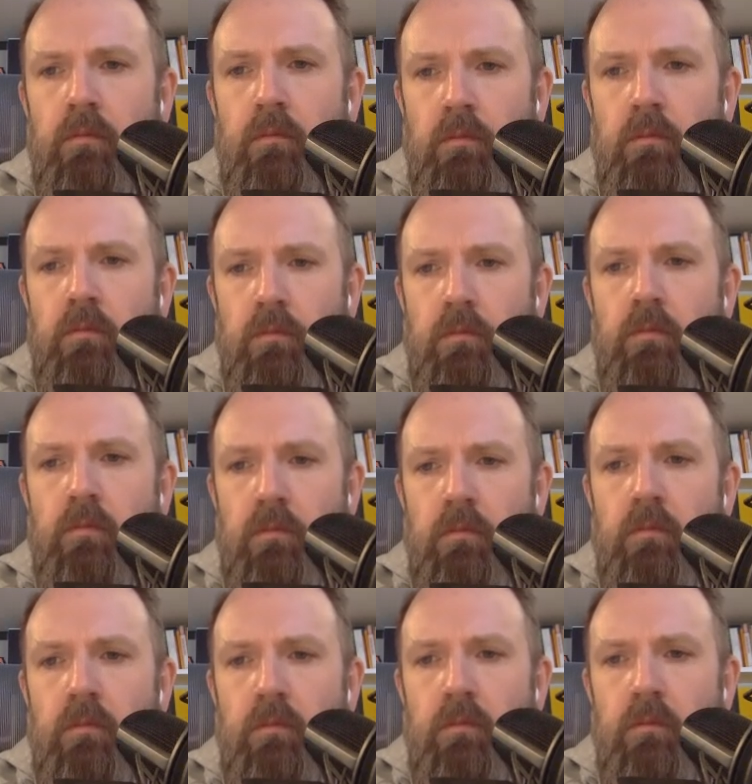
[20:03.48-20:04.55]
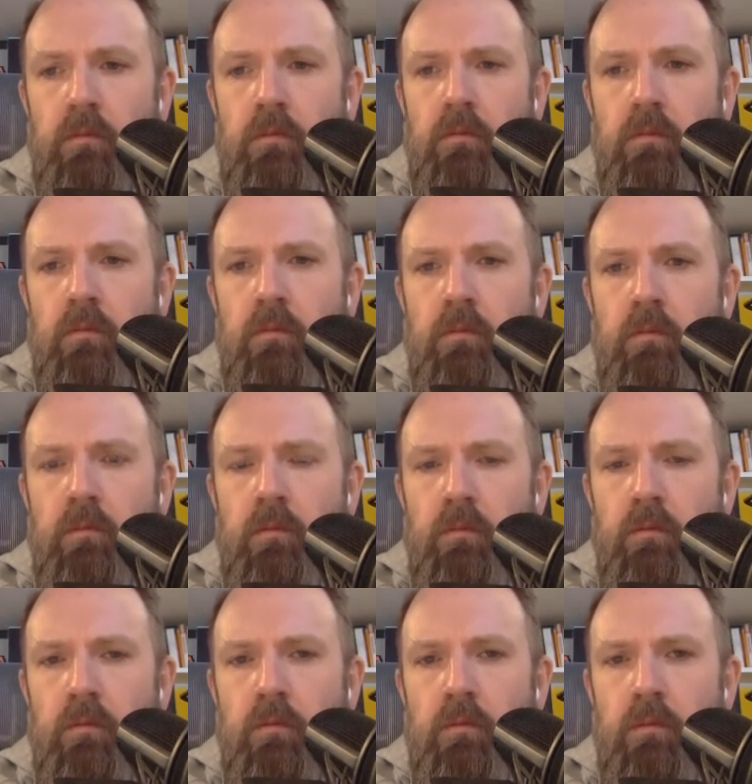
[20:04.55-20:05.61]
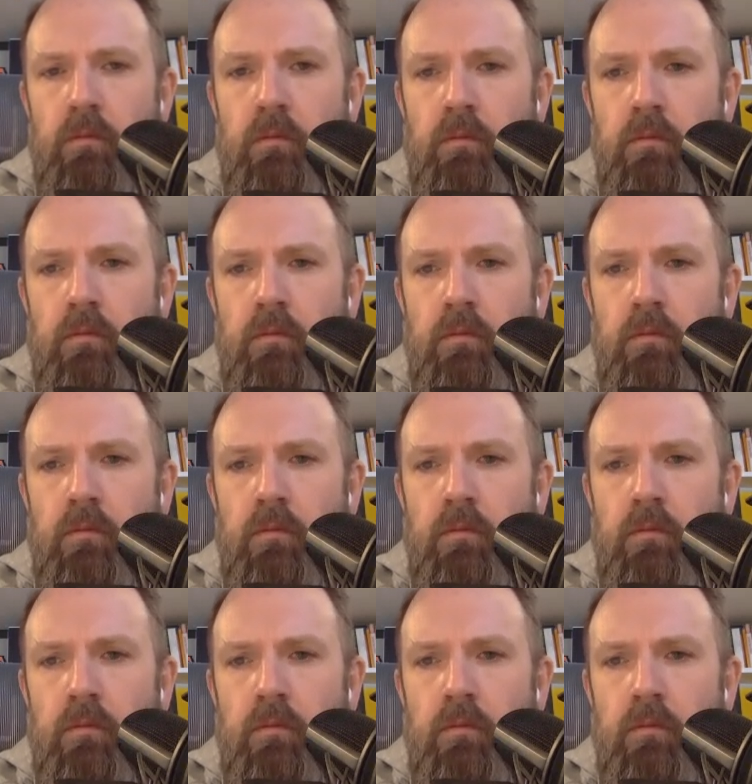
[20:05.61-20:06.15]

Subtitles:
(not speaking)